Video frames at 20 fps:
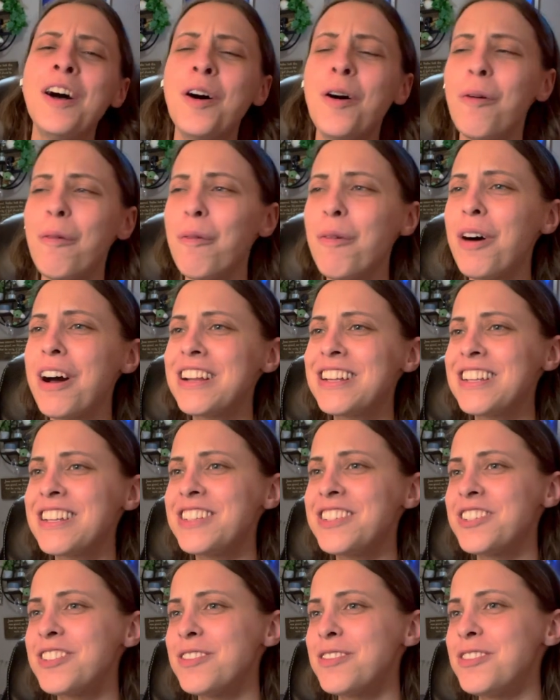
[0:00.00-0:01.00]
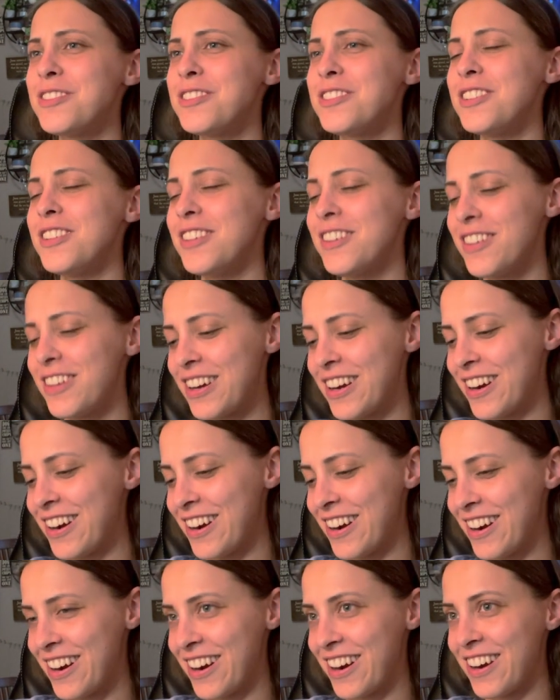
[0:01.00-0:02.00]
What did you do to
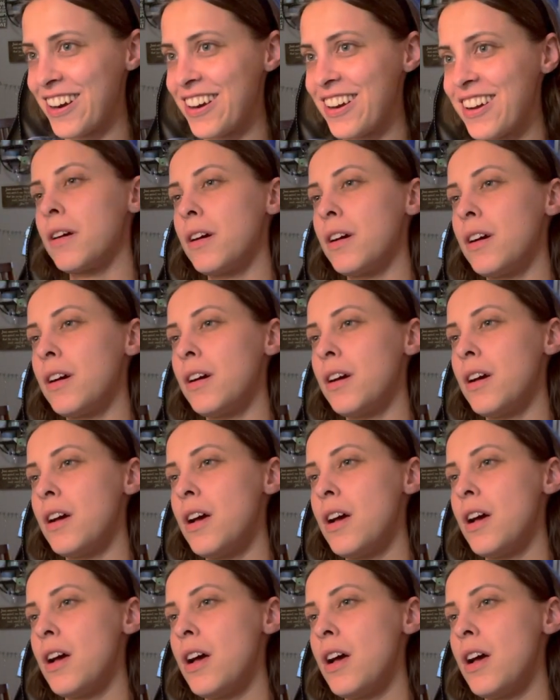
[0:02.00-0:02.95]
her?